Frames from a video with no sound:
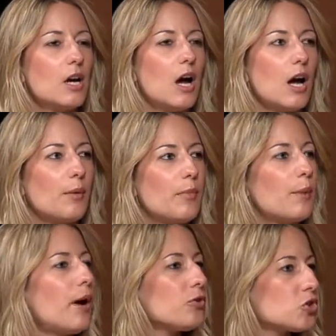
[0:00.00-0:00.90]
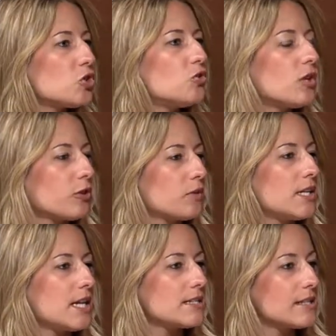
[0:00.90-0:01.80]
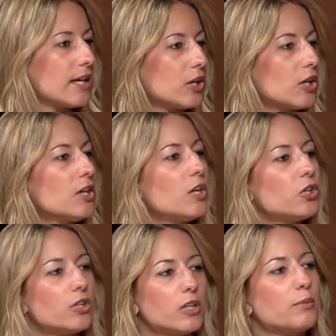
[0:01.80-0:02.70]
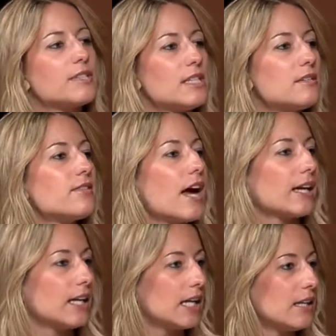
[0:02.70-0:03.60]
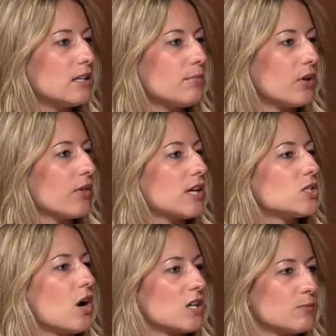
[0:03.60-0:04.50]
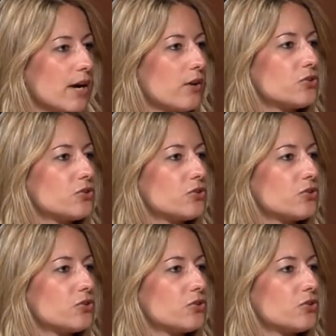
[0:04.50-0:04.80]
About 2 to 3 days later, you're going to receive that kit in the mail that I talked about.